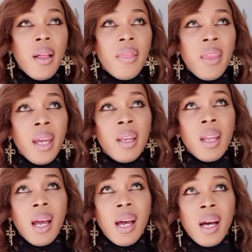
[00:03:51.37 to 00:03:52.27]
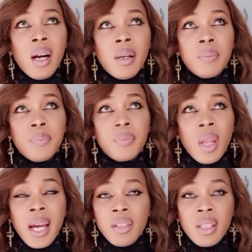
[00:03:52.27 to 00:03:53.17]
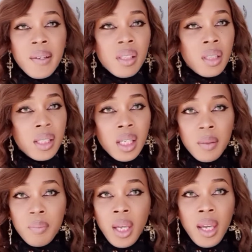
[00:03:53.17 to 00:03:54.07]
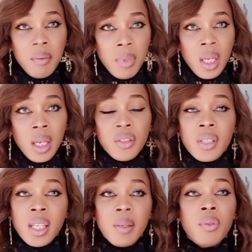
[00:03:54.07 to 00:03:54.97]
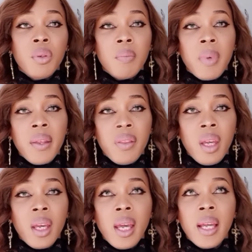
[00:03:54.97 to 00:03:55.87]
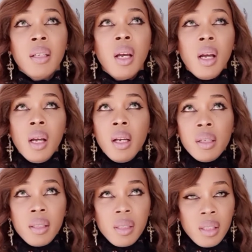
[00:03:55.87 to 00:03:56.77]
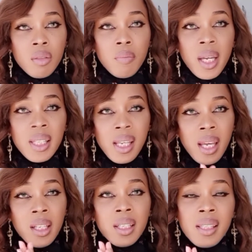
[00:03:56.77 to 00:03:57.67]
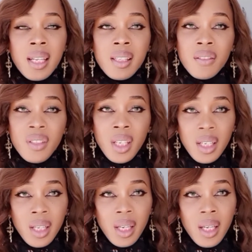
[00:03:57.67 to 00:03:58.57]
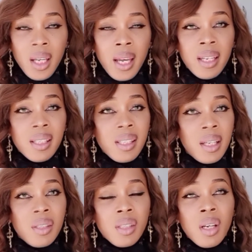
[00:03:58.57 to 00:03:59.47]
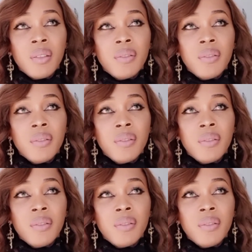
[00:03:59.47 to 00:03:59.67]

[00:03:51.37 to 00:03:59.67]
then I just have to just keep being me and just keep doing my thing, and still maintain a sense of dignity and a sense of